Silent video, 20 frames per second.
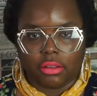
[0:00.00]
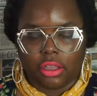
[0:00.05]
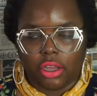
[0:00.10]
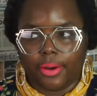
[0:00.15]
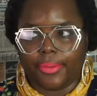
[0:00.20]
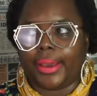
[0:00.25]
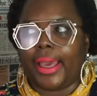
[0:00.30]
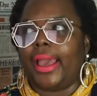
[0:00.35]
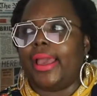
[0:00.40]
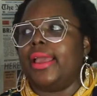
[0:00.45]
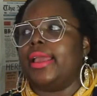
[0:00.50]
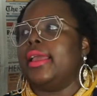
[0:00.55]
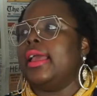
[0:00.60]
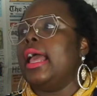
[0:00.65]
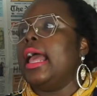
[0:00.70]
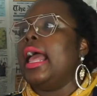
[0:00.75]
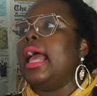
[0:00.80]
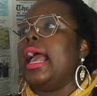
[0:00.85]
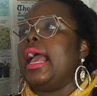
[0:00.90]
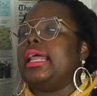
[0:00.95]
okay
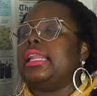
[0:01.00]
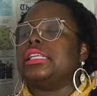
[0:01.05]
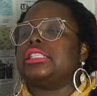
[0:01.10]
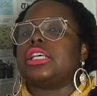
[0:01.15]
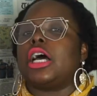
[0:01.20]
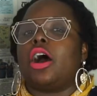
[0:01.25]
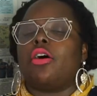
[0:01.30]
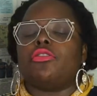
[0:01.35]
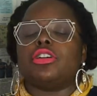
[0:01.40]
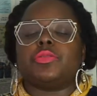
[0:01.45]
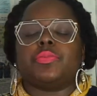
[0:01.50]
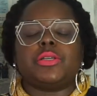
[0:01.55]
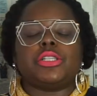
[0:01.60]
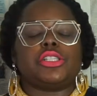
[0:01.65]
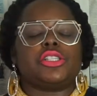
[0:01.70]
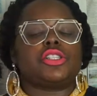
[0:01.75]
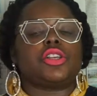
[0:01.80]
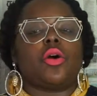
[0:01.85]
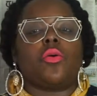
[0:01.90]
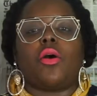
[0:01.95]
and it's always been
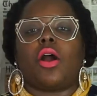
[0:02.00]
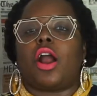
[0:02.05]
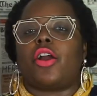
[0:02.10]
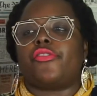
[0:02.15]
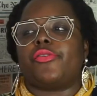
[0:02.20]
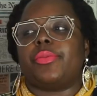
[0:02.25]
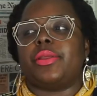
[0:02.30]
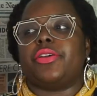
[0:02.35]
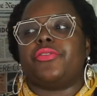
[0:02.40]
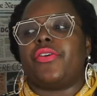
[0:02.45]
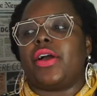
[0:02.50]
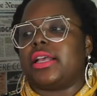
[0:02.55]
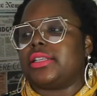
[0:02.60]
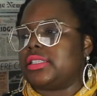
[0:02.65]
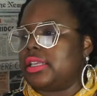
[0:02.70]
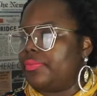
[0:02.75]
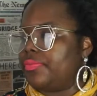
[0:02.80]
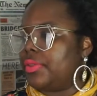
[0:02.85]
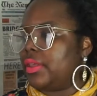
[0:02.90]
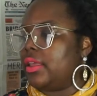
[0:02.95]
so hard for me to find
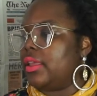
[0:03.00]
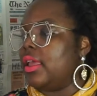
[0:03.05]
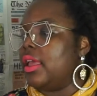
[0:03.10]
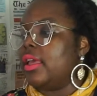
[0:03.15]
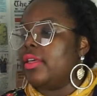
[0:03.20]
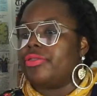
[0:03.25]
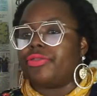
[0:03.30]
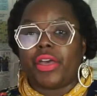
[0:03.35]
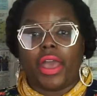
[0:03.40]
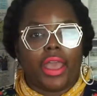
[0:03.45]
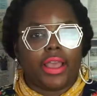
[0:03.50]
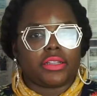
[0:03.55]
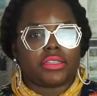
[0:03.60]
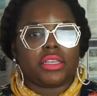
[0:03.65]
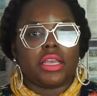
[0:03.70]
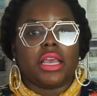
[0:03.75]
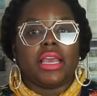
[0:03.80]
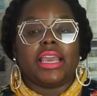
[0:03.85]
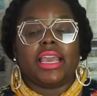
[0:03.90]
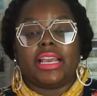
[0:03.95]
something that
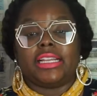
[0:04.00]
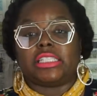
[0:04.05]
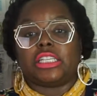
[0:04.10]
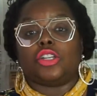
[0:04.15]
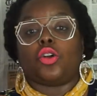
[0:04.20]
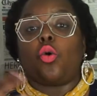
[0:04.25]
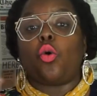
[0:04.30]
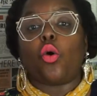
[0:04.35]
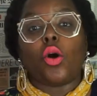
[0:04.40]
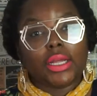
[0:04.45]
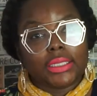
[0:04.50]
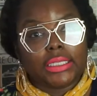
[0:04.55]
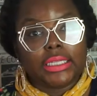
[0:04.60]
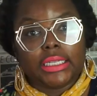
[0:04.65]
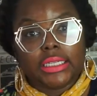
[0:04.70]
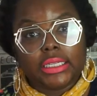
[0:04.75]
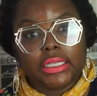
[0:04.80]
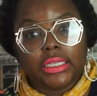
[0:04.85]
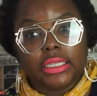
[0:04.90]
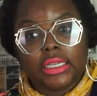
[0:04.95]
isn't
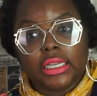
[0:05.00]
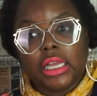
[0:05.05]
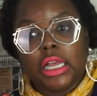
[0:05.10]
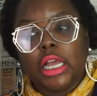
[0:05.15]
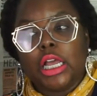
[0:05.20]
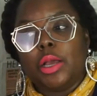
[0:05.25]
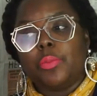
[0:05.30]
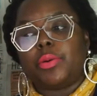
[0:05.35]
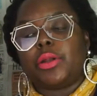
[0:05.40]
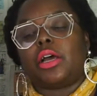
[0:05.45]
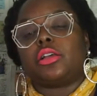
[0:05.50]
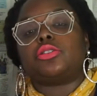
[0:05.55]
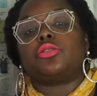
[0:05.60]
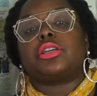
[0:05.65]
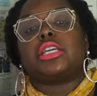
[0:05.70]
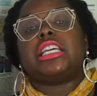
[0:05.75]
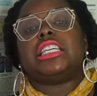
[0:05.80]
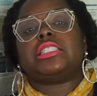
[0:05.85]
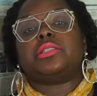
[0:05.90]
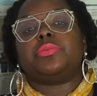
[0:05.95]
oily but also
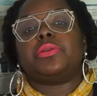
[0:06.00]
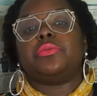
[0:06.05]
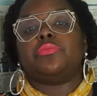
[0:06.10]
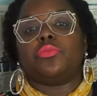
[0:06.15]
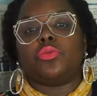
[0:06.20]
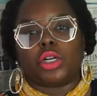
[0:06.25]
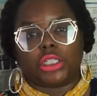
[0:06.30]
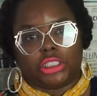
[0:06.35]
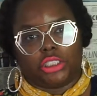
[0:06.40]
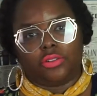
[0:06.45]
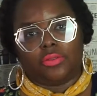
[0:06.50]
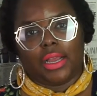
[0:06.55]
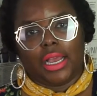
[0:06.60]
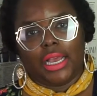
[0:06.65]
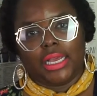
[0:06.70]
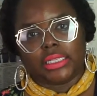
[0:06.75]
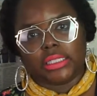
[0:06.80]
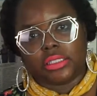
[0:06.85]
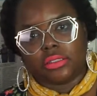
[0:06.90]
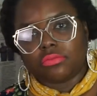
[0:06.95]
keeps me
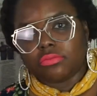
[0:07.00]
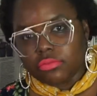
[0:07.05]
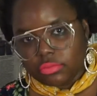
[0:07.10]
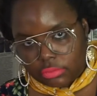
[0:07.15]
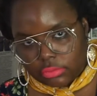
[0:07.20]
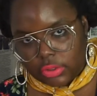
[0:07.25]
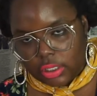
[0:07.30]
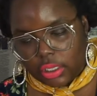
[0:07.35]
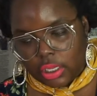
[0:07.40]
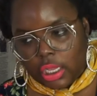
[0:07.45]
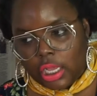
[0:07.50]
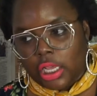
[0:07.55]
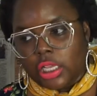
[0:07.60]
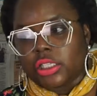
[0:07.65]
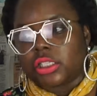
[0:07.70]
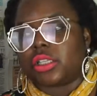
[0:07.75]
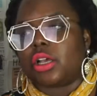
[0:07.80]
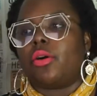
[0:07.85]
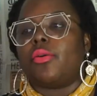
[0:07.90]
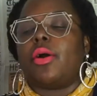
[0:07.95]
moisturized
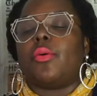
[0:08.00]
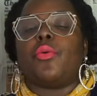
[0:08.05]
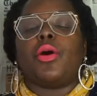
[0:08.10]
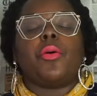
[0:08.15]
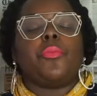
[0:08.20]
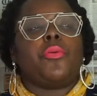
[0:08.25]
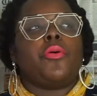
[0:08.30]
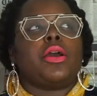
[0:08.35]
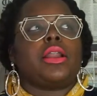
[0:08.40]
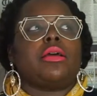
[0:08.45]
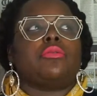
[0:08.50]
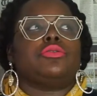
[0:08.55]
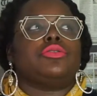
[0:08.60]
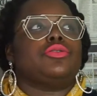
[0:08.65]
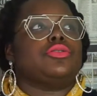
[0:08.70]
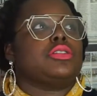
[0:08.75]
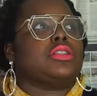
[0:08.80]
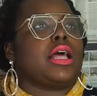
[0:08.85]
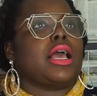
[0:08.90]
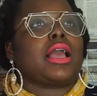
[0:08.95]
so at one point I was
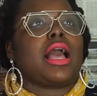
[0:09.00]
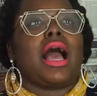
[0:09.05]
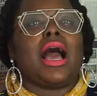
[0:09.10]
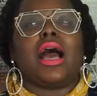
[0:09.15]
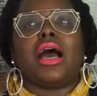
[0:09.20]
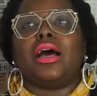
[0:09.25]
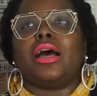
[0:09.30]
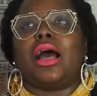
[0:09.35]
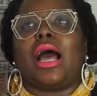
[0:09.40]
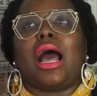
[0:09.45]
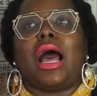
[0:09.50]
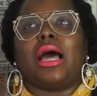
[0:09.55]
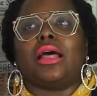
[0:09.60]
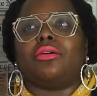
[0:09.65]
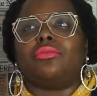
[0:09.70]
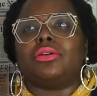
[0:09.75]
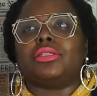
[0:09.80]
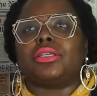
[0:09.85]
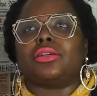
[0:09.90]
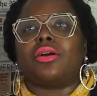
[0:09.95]
using like I, I
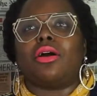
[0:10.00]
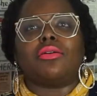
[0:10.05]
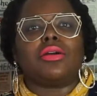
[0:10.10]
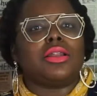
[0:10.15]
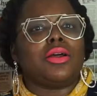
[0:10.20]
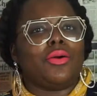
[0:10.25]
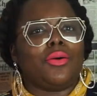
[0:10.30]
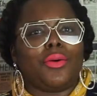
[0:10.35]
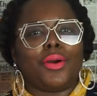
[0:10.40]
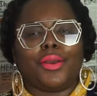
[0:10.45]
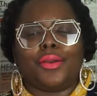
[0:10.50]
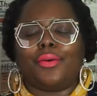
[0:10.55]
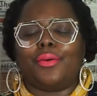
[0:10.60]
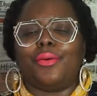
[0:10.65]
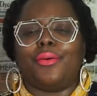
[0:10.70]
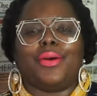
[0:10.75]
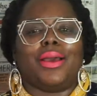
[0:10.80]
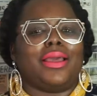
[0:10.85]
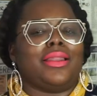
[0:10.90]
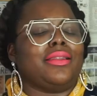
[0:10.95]
was a coconut
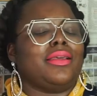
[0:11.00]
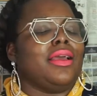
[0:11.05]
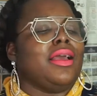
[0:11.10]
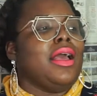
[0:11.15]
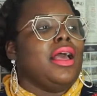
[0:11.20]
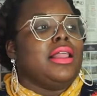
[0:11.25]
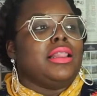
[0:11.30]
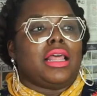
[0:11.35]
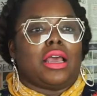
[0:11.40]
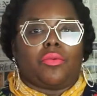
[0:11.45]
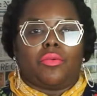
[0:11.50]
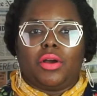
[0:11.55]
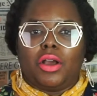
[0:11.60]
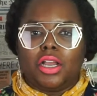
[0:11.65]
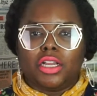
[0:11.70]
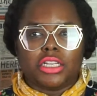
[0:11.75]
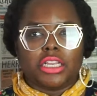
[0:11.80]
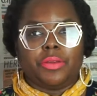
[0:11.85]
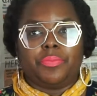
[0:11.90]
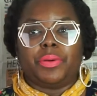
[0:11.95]
oil and like
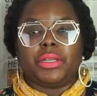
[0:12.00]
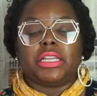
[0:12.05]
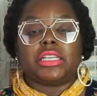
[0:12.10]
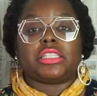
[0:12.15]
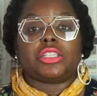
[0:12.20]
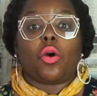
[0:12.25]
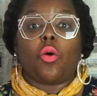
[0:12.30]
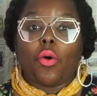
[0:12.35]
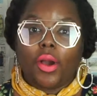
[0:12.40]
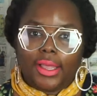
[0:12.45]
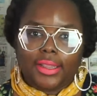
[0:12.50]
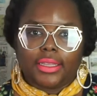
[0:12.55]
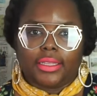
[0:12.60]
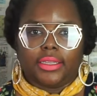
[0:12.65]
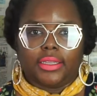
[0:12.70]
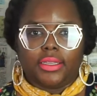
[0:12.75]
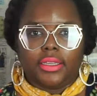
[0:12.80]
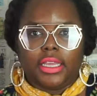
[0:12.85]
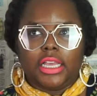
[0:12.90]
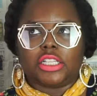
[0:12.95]
100, but it's
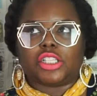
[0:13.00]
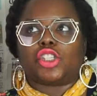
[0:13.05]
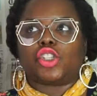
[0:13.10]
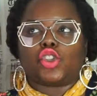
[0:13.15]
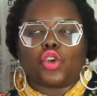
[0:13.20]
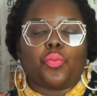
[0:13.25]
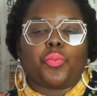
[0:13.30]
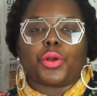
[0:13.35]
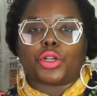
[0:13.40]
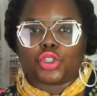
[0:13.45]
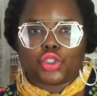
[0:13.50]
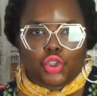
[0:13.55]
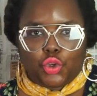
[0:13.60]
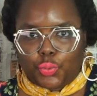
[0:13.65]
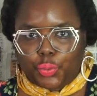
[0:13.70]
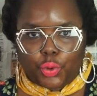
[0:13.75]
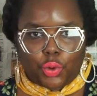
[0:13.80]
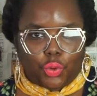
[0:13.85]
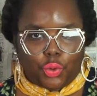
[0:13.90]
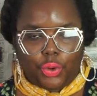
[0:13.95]
oily. It's super
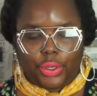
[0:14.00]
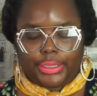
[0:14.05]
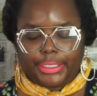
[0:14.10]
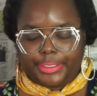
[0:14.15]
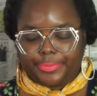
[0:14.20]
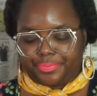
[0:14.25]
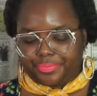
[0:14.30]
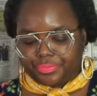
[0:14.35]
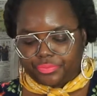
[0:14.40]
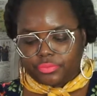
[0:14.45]
super oily.